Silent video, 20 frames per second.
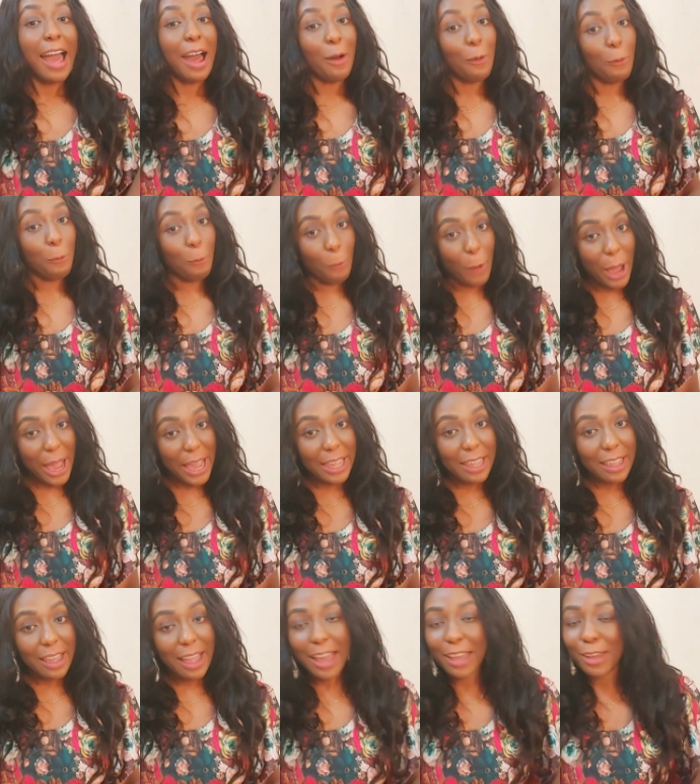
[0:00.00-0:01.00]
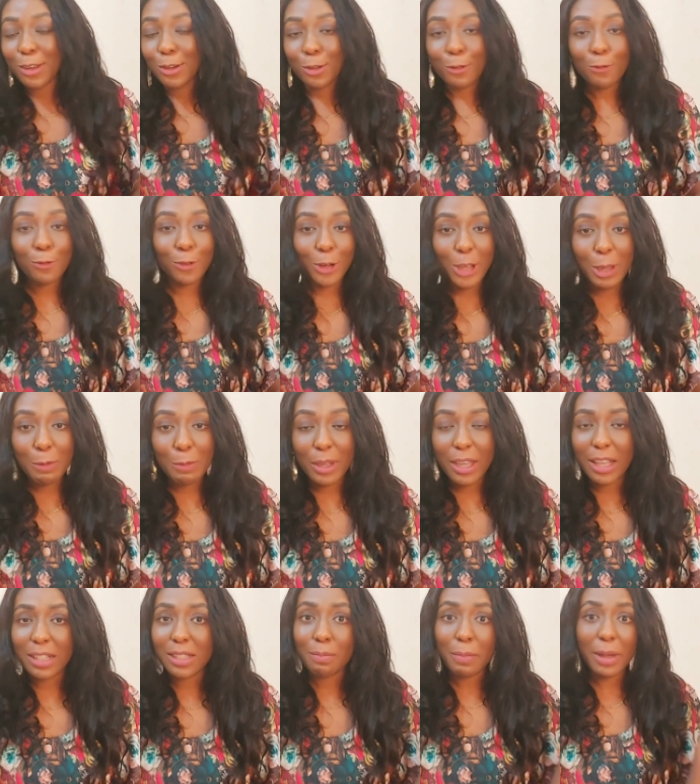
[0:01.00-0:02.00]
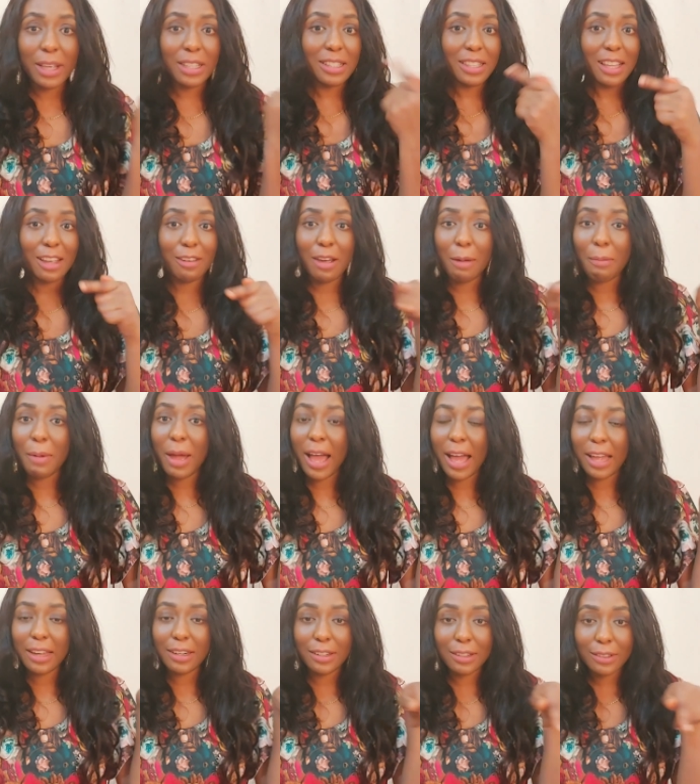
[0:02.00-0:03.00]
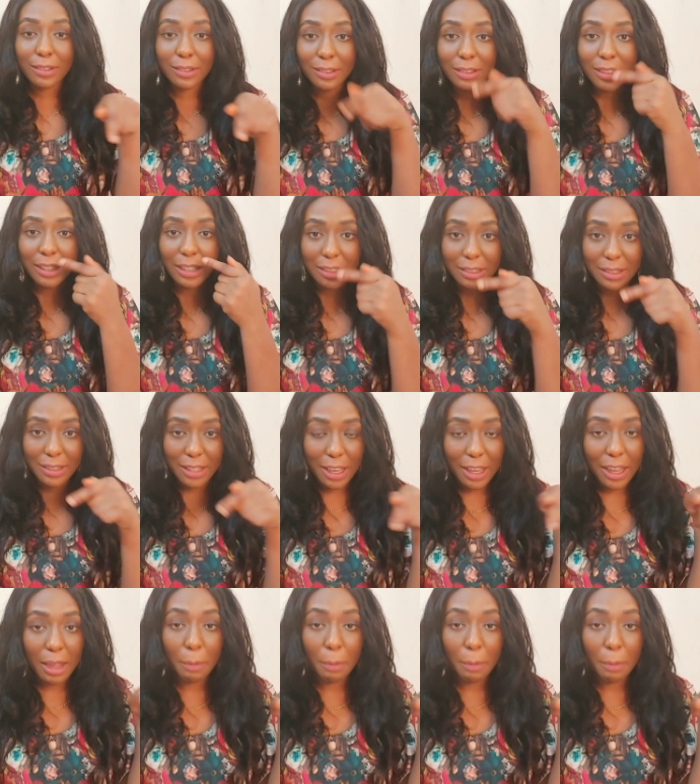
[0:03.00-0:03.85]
Why are you not following me yet? My Instagram handle is here.